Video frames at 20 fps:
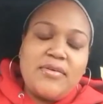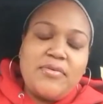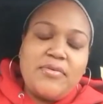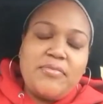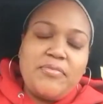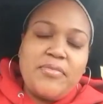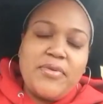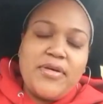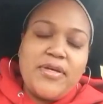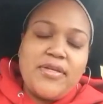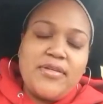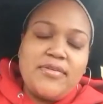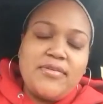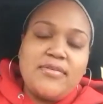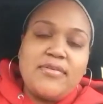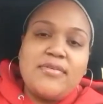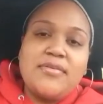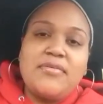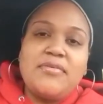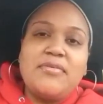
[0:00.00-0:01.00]
But
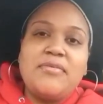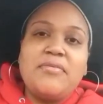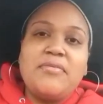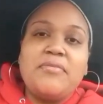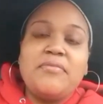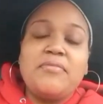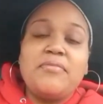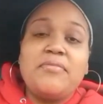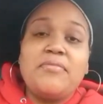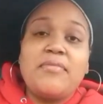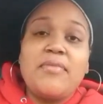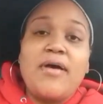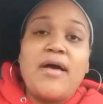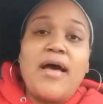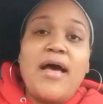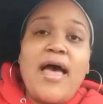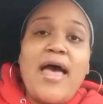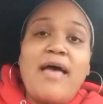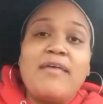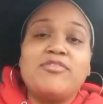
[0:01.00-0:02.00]

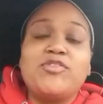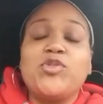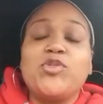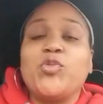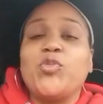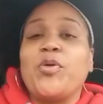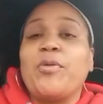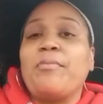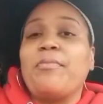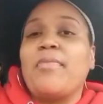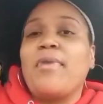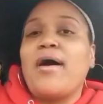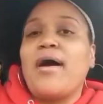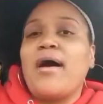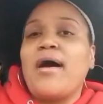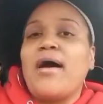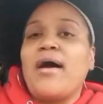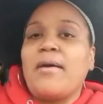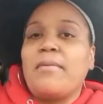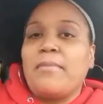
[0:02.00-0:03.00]
I have to
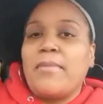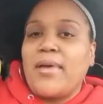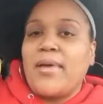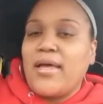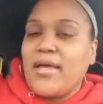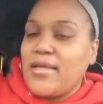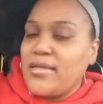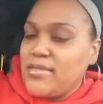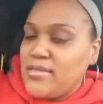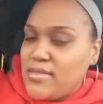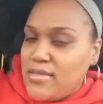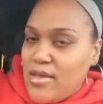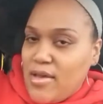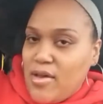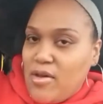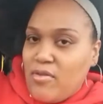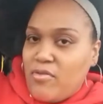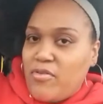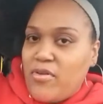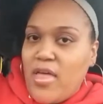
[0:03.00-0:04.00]
remind
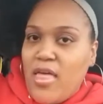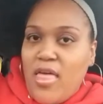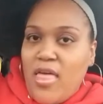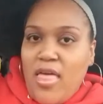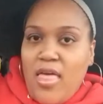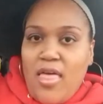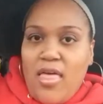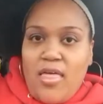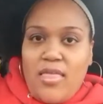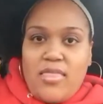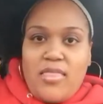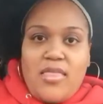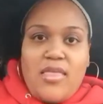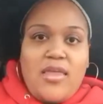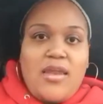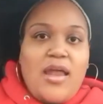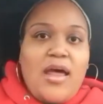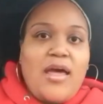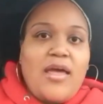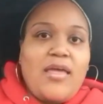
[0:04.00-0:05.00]
myself
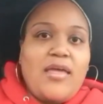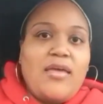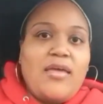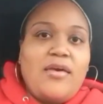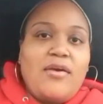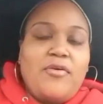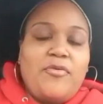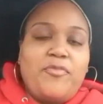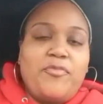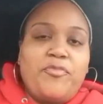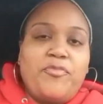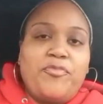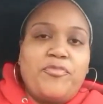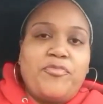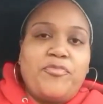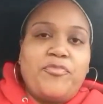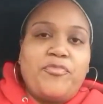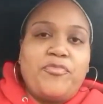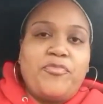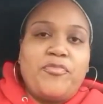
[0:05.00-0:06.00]
that I am
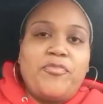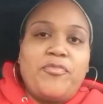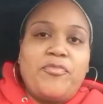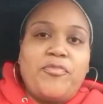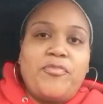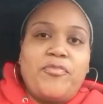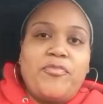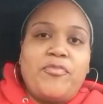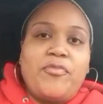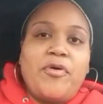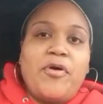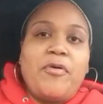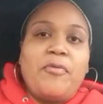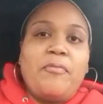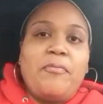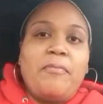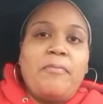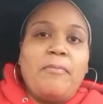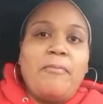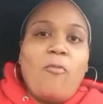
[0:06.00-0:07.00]
a
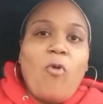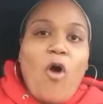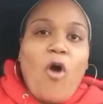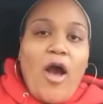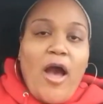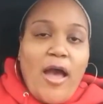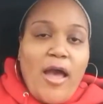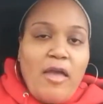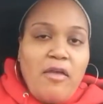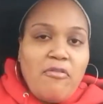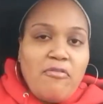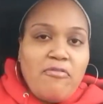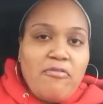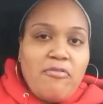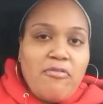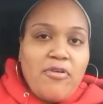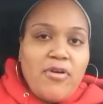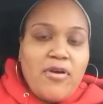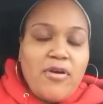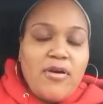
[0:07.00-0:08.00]

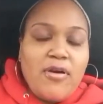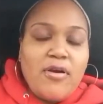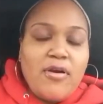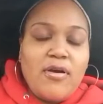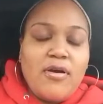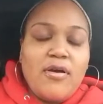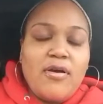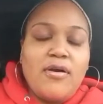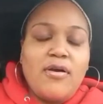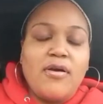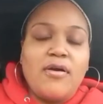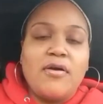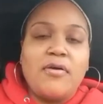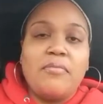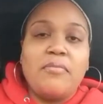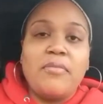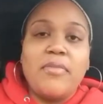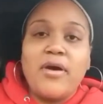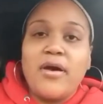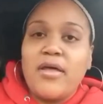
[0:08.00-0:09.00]
wife, a
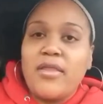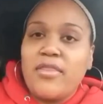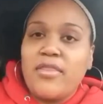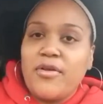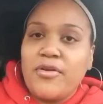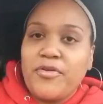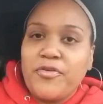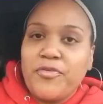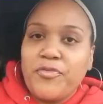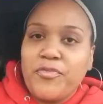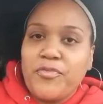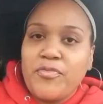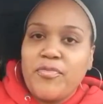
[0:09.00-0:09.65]
mother,